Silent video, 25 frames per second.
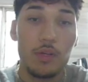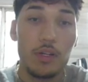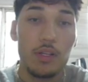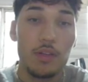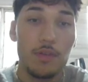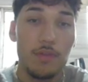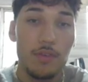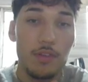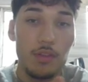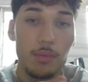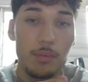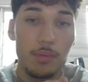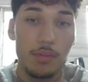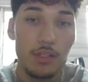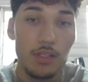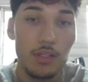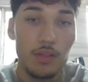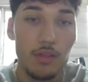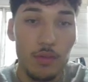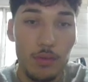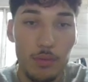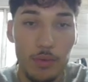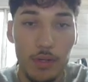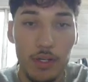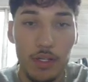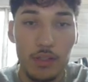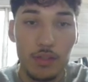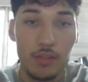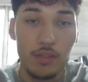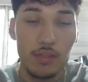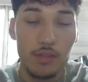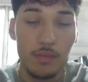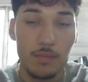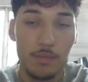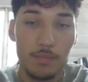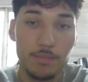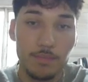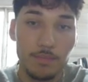in the 50% of the
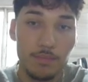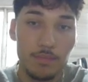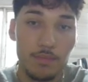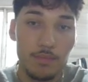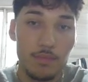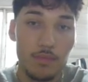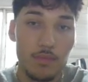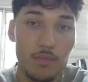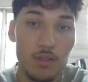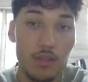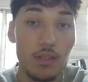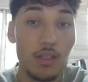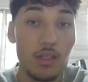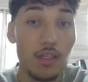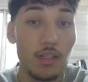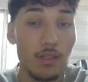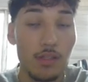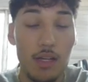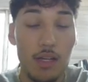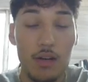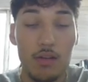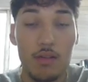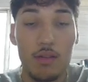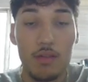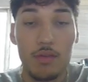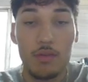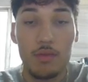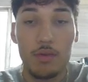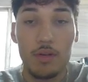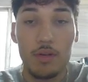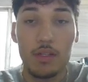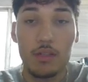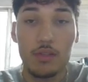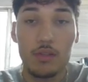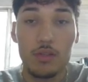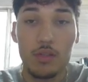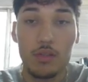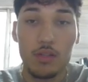range, discount of the
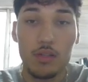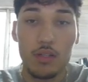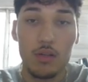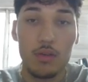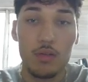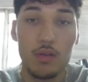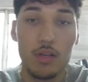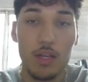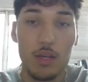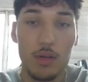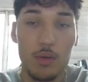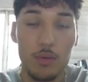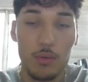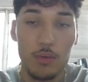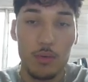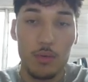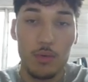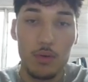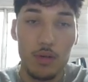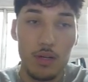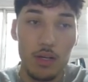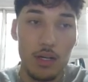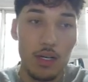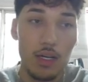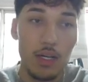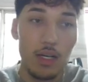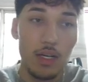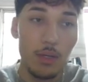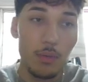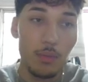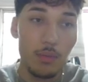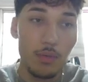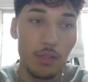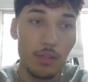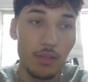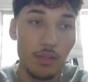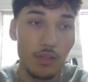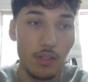range. So I was like, okay, cool. I
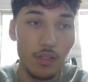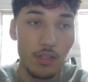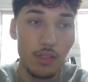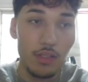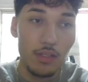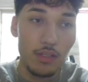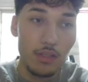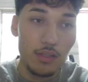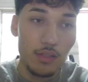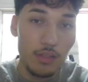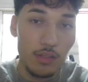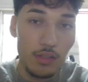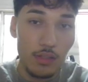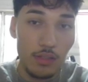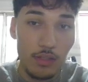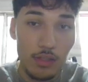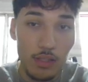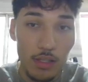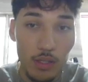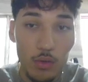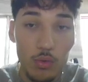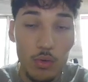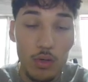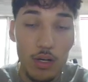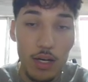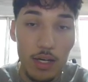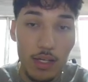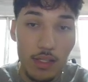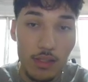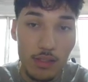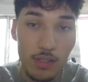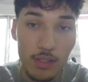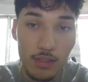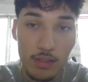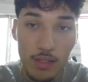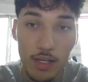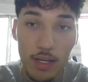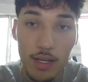want to see these equal highs
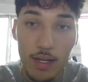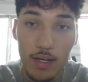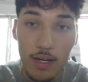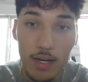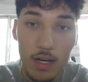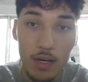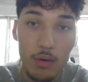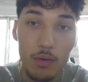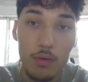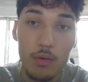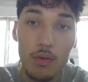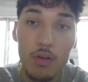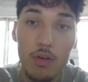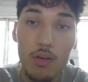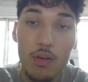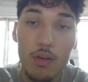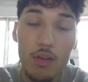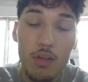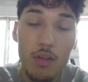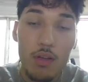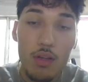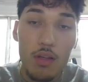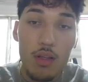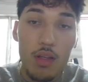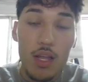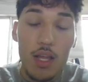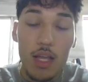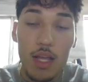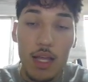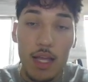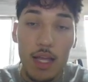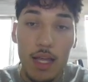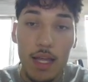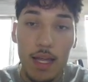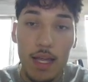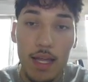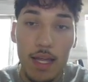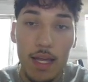get taken out
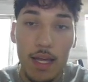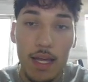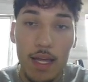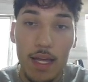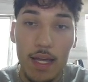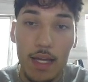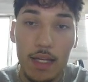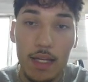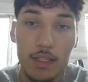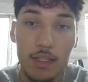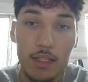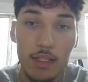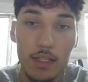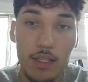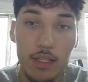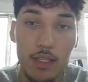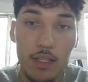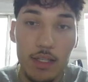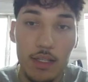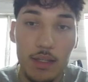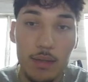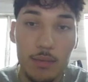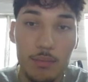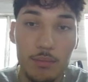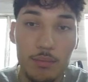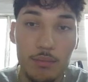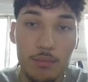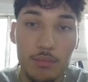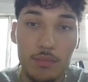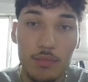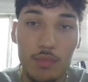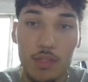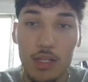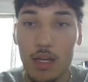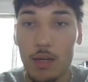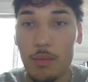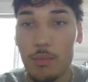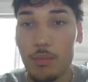and
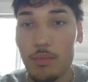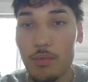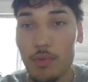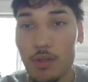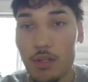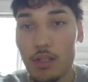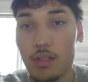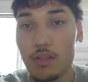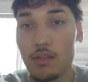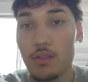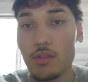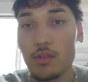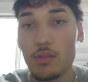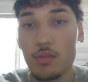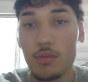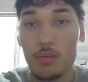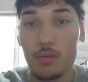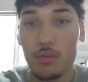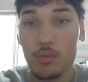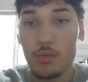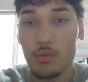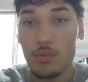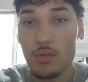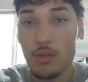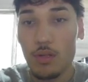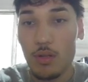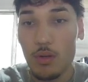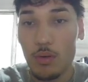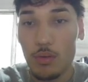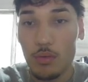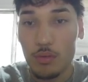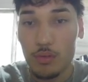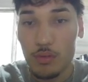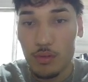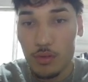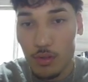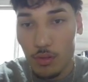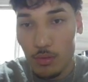tap into the
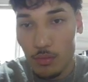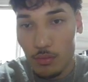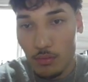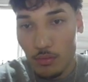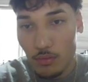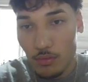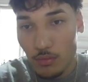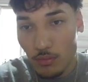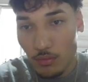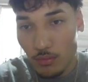golden zone